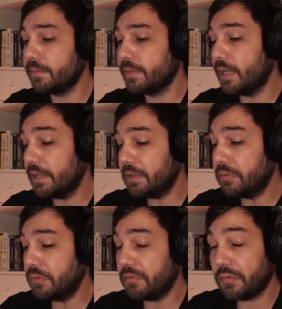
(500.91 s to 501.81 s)
got
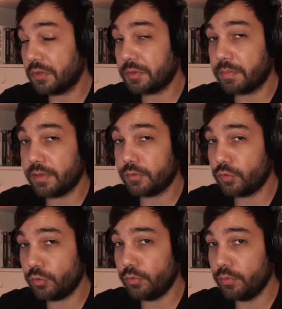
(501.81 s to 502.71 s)
into Frostpunk
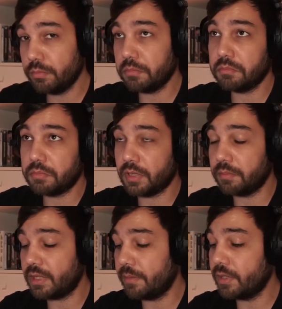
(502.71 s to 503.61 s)
2 some
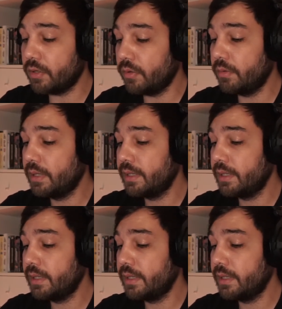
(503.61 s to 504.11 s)
time ago.